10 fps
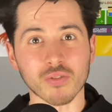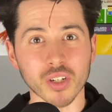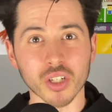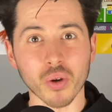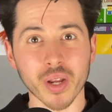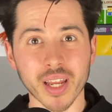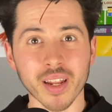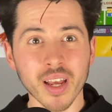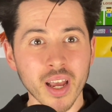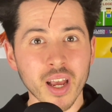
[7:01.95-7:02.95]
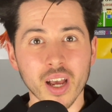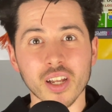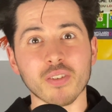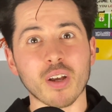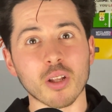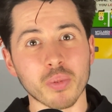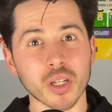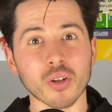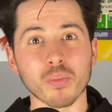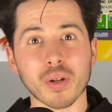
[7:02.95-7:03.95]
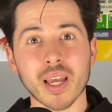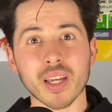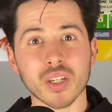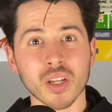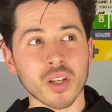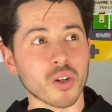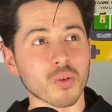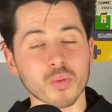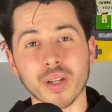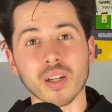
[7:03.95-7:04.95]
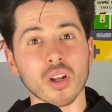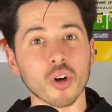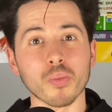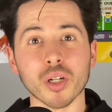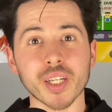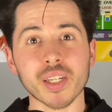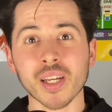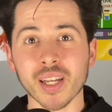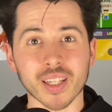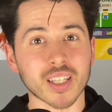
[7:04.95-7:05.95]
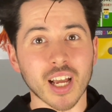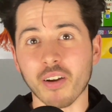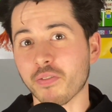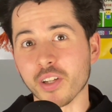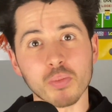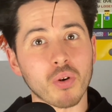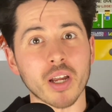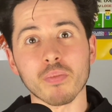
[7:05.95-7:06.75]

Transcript: in doing it uh, developing young players, not spend a lot of money. That fits Brighton